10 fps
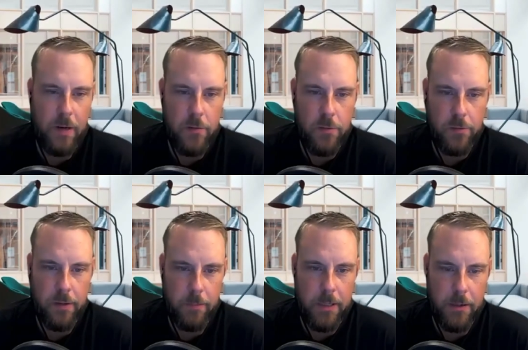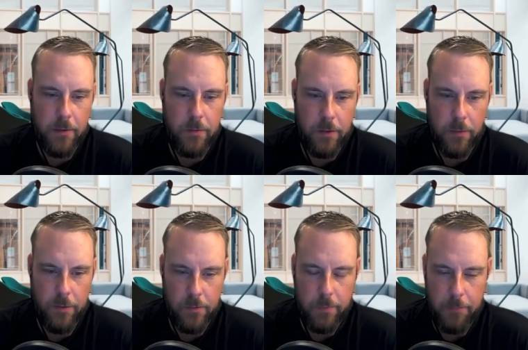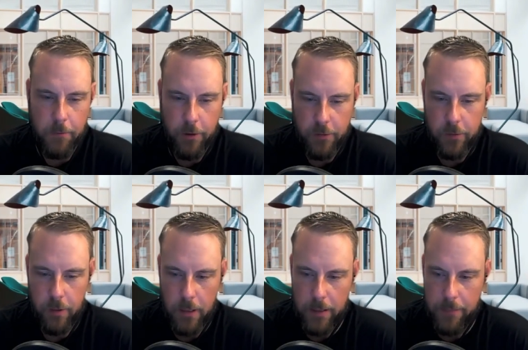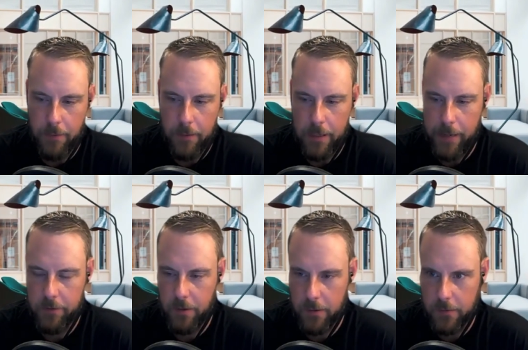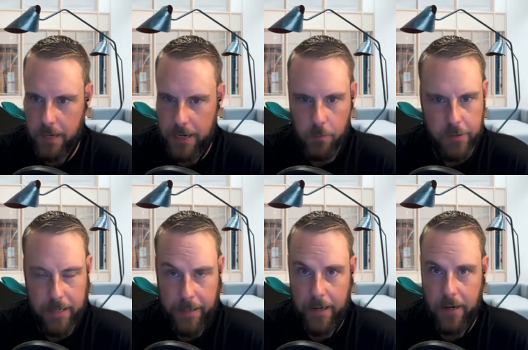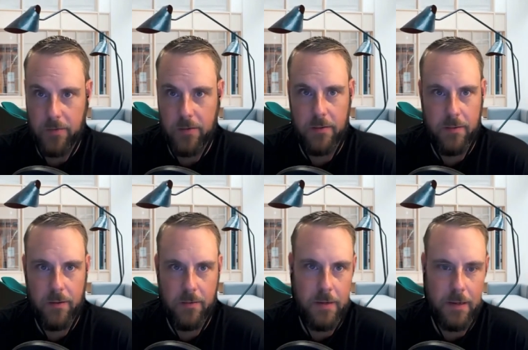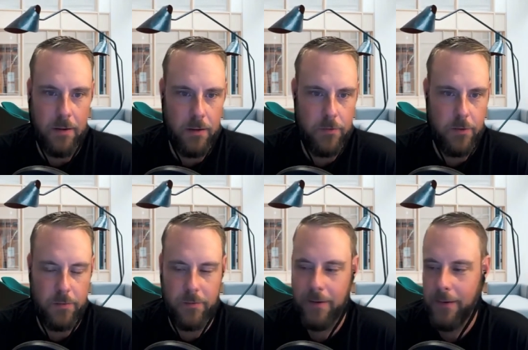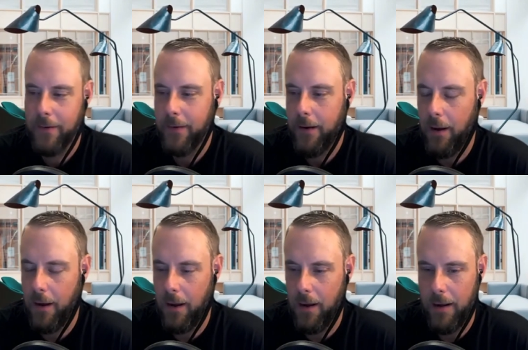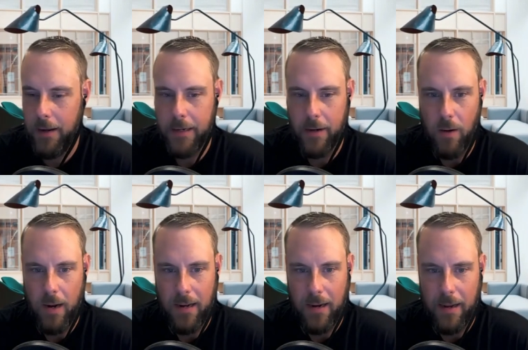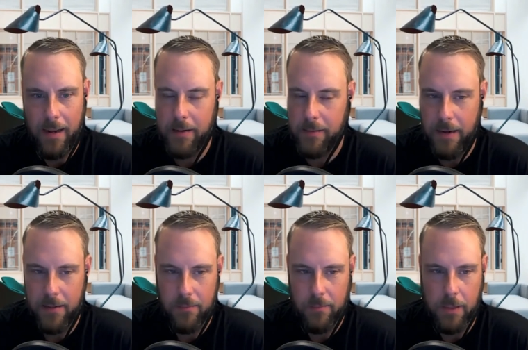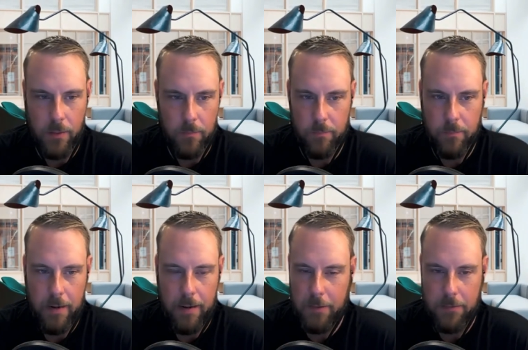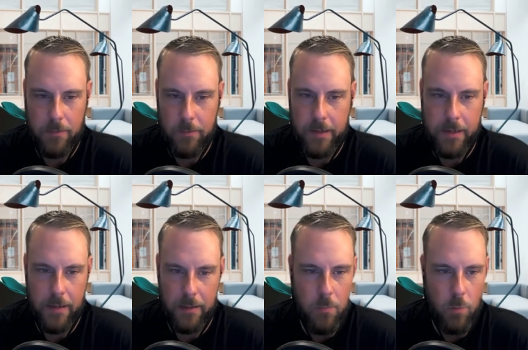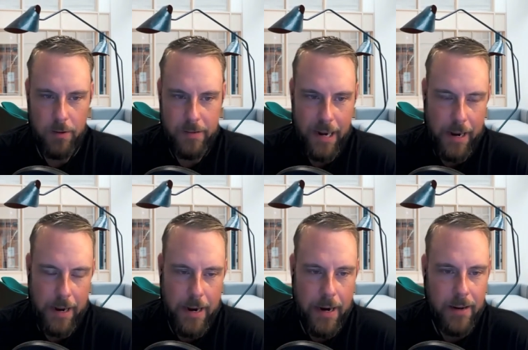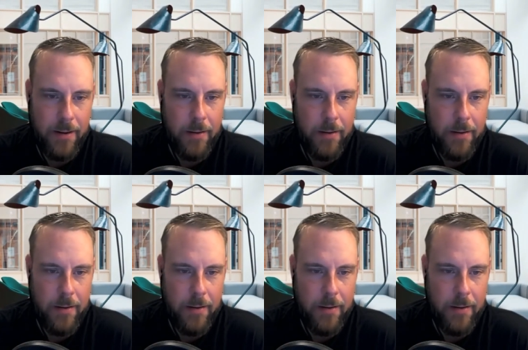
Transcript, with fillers: interesting because you know there's a big push on on the Amazon side, which I get as a as a technologist. Uh, you know, I, I and and you know, I've been digging a lot more into AI.